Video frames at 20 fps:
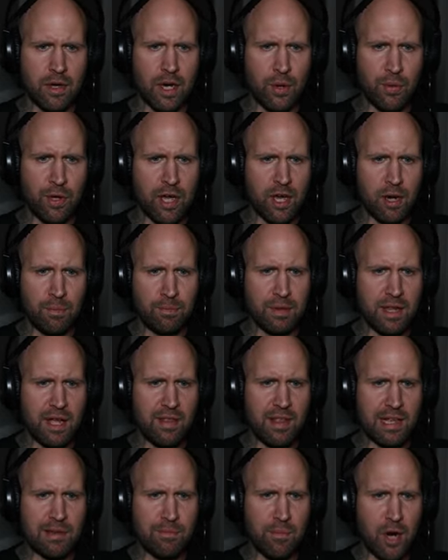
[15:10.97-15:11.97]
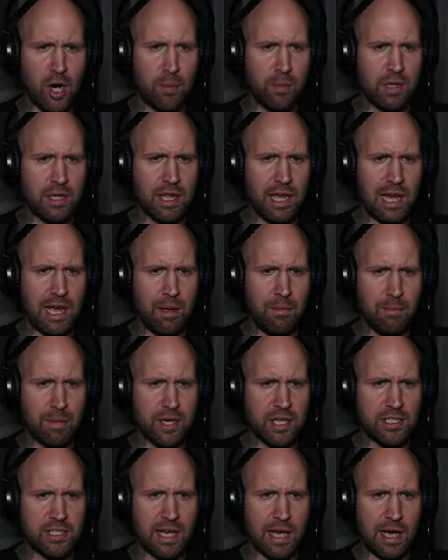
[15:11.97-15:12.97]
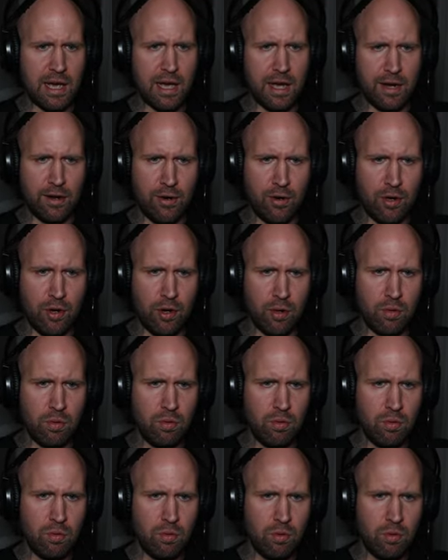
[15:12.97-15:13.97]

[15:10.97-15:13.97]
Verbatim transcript: Are we gonna play that marble game? Because I, I don't know...